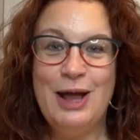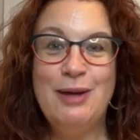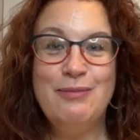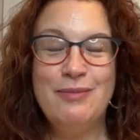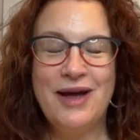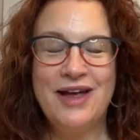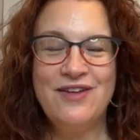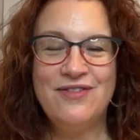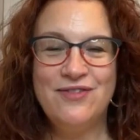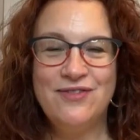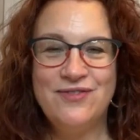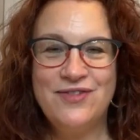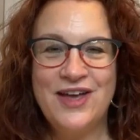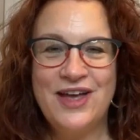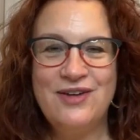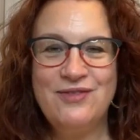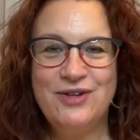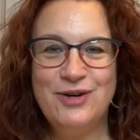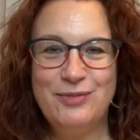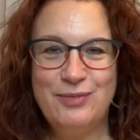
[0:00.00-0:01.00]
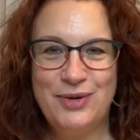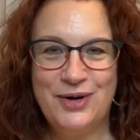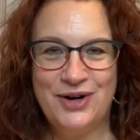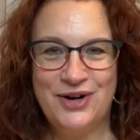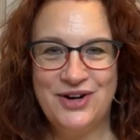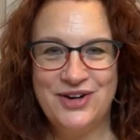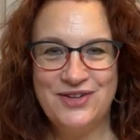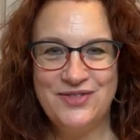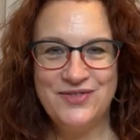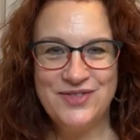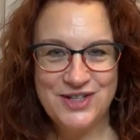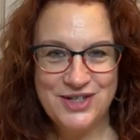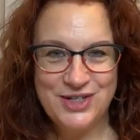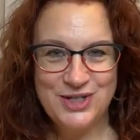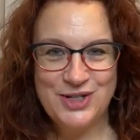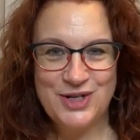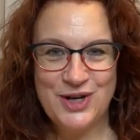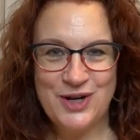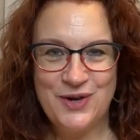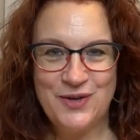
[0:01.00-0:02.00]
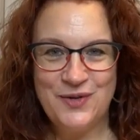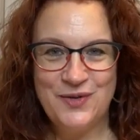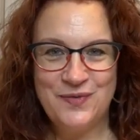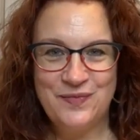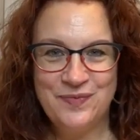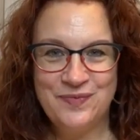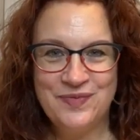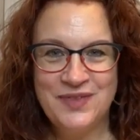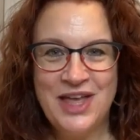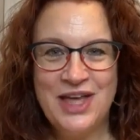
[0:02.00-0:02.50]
And my favorite part of this show